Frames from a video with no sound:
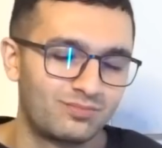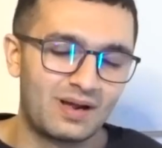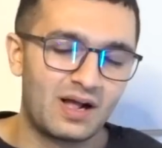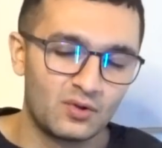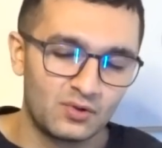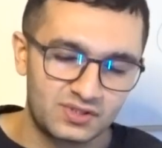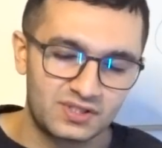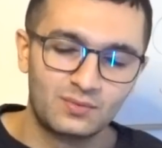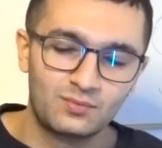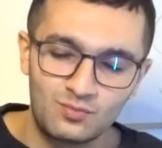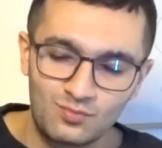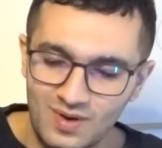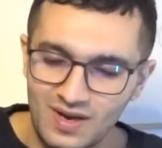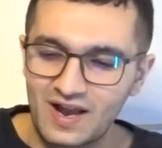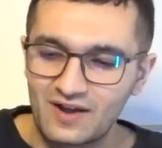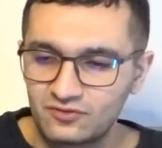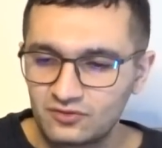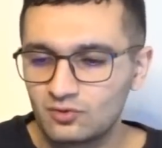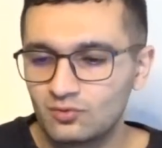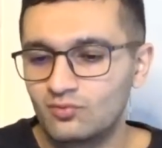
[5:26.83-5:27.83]
Powell said we may
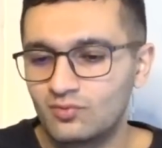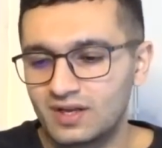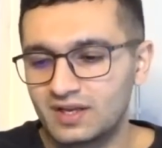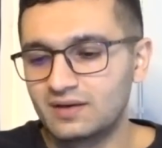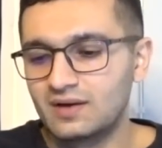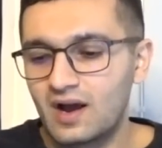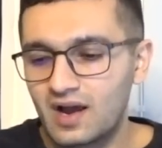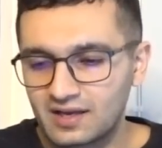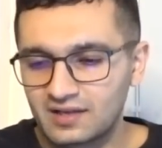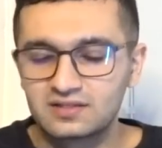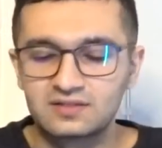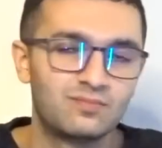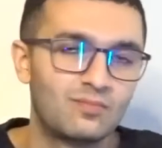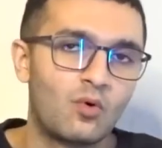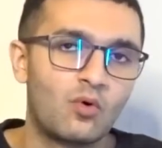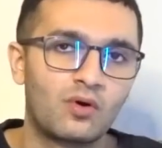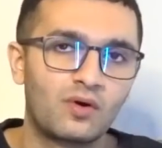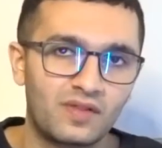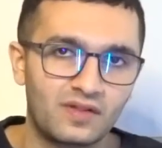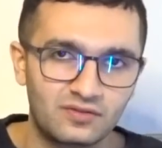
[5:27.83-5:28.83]
have to rate hikes
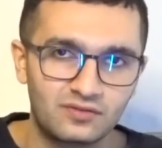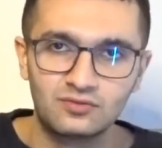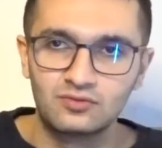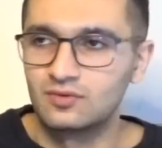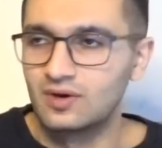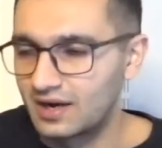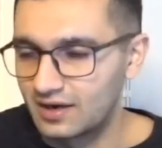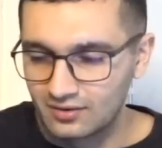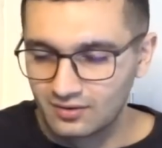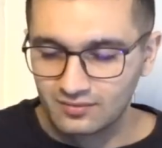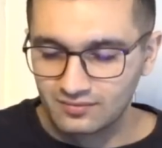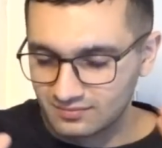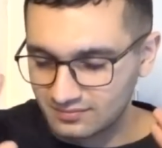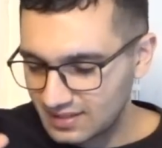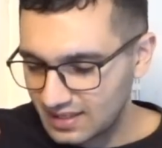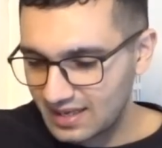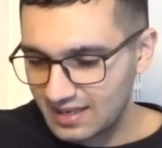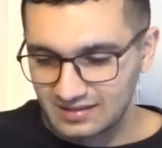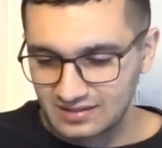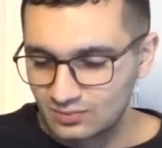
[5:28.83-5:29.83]
more than two. I don't know.
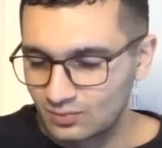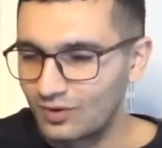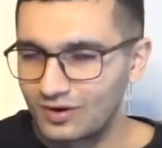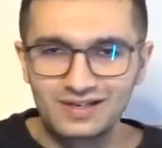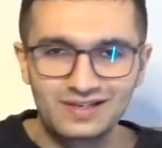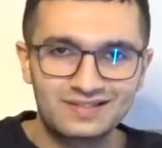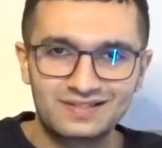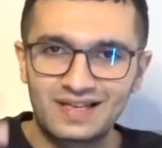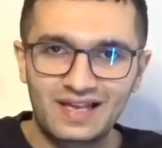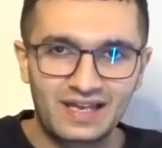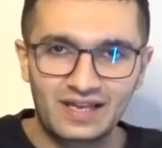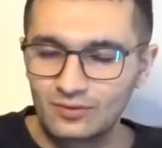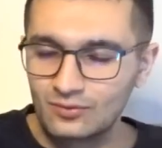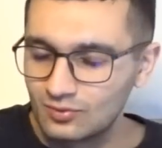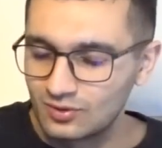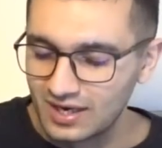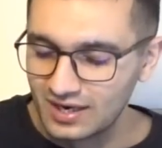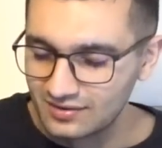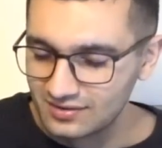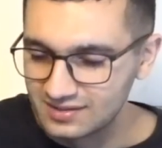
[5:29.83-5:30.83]
It's what he's saying. Who
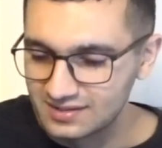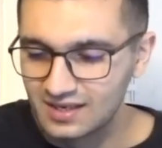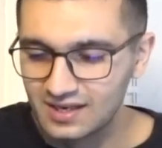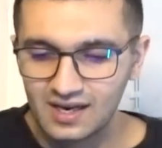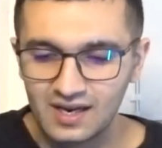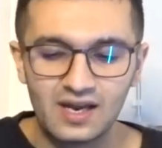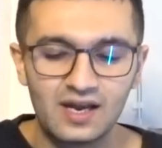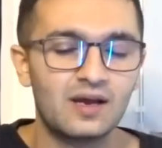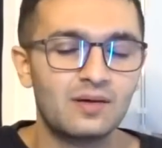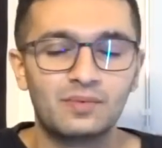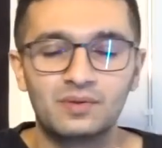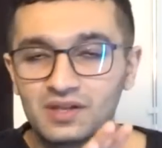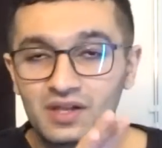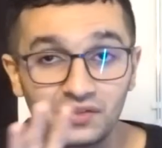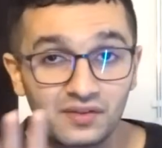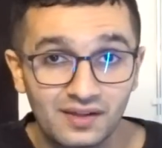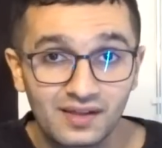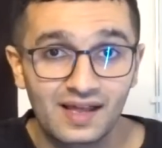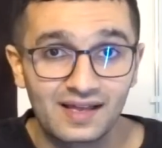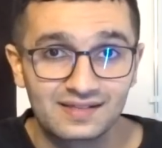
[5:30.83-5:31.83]
cares? But
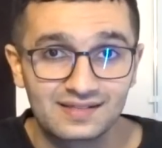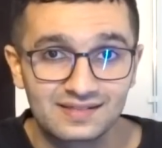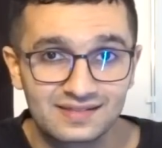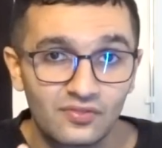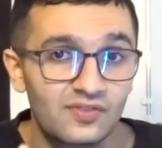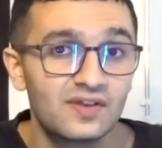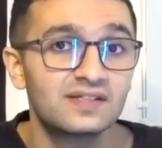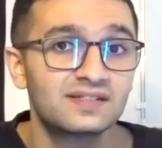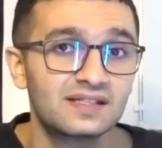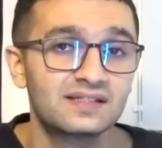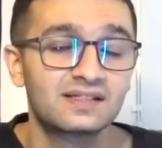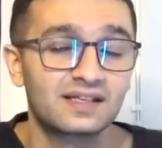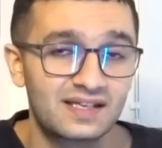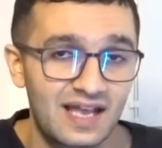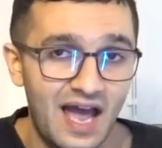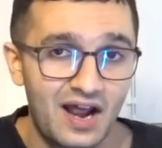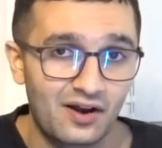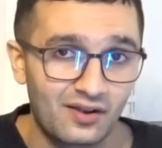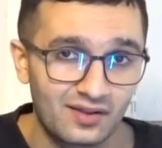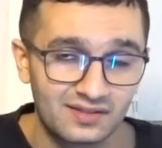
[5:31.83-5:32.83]
nonetheless, this is a
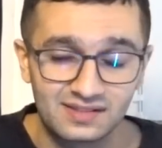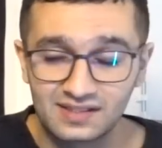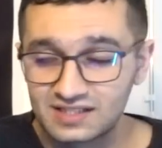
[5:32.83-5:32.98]
catalyst.